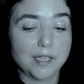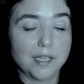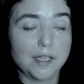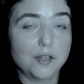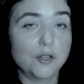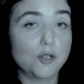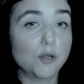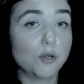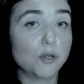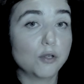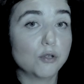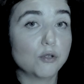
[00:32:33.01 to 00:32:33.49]

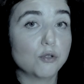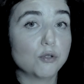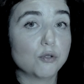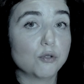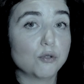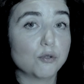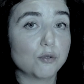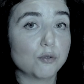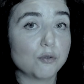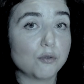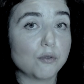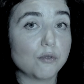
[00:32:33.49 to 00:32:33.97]
Don't
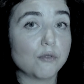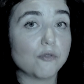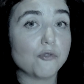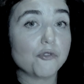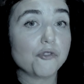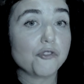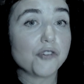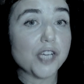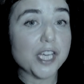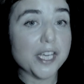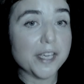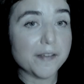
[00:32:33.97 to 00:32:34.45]
do
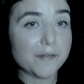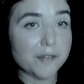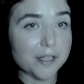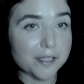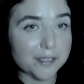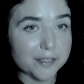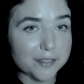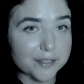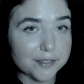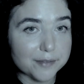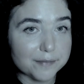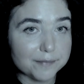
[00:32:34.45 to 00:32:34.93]

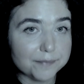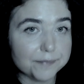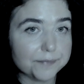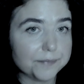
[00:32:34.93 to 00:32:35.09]
favors.